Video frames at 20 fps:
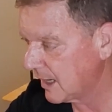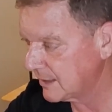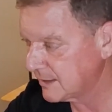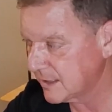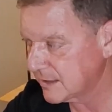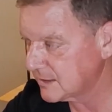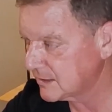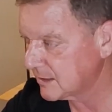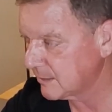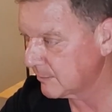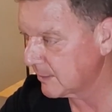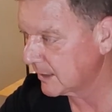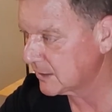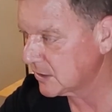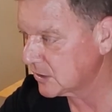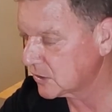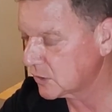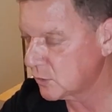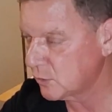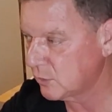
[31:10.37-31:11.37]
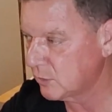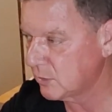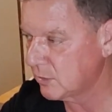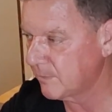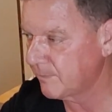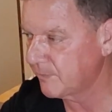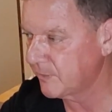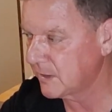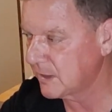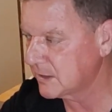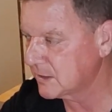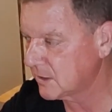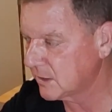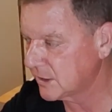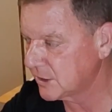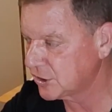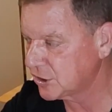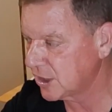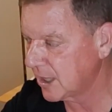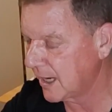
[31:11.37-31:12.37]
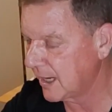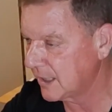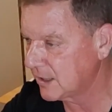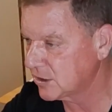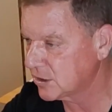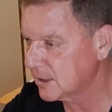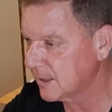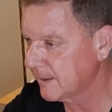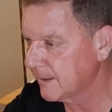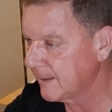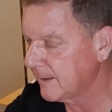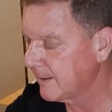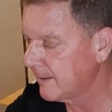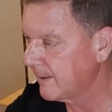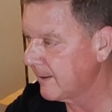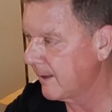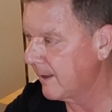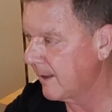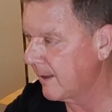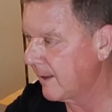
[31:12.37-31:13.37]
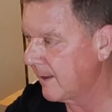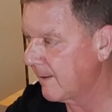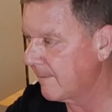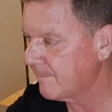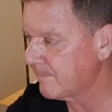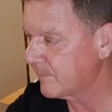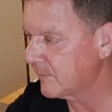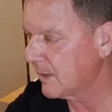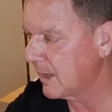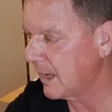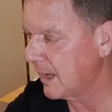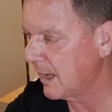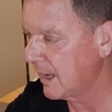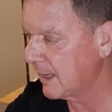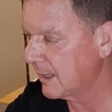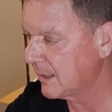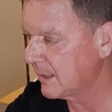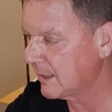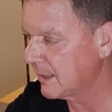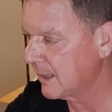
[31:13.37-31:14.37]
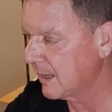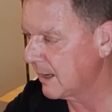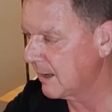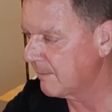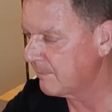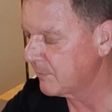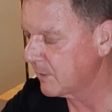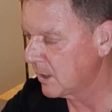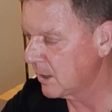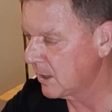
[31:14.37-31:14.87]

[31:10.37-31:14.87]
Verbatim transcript: it doesn't seem like this school is going to change. Um, and uh,